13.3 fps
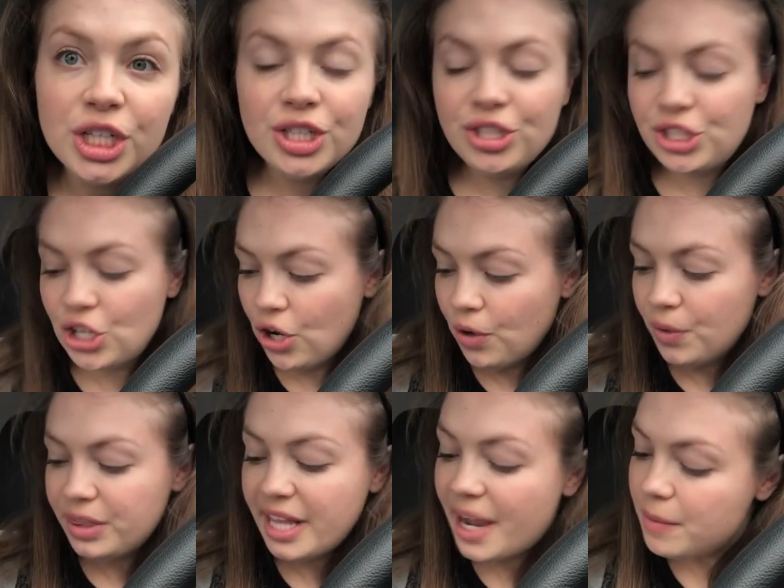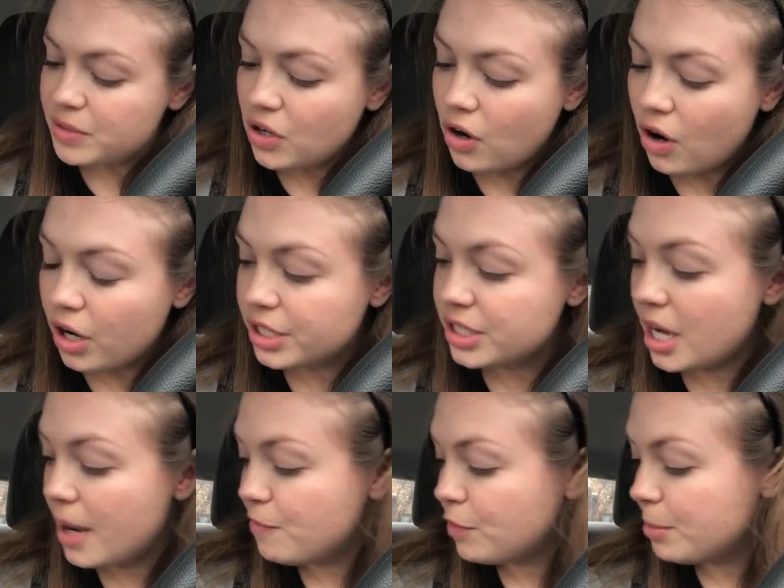So that was a hard
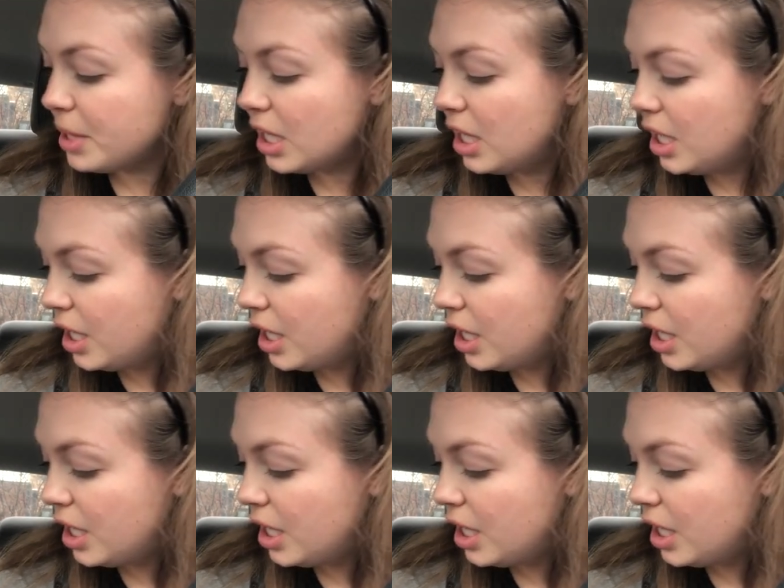time for me.